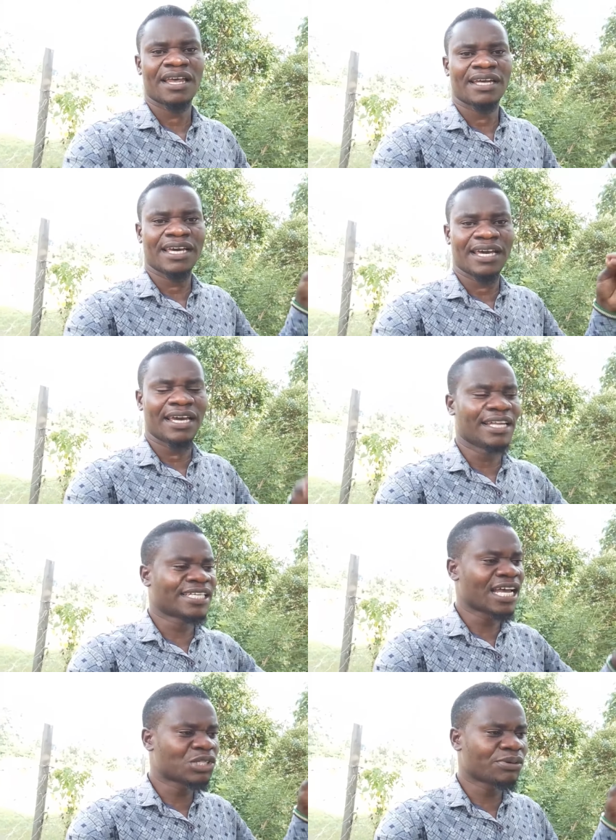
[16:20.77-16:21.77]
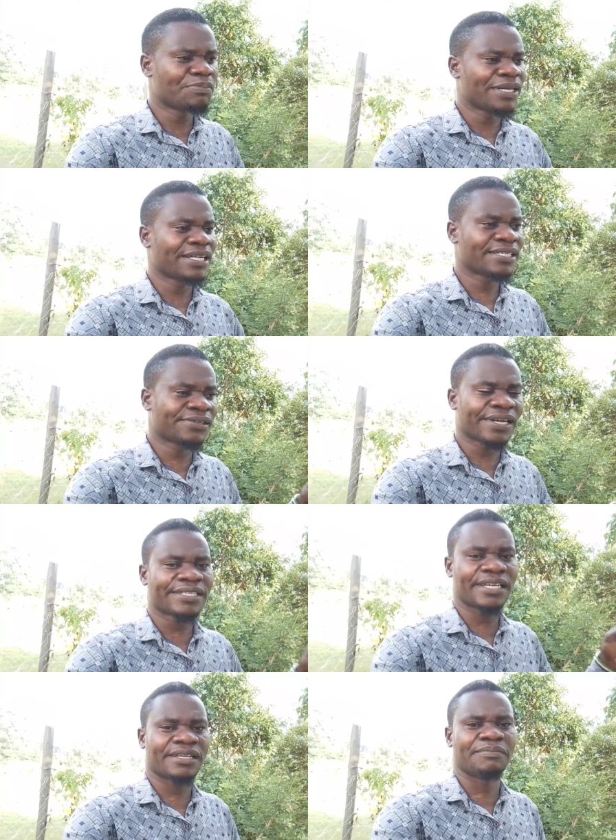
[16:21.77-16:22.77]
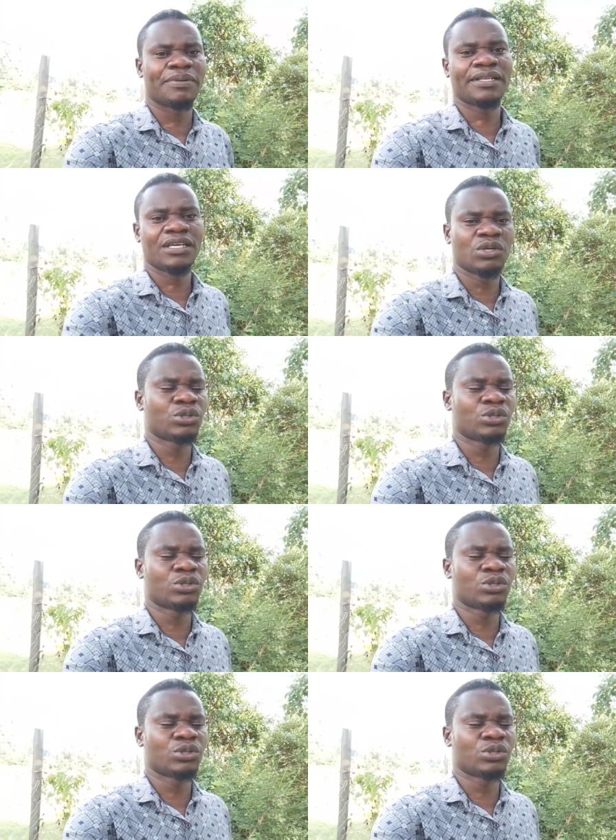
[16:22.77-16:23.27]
it has to be restricted by the YouTube.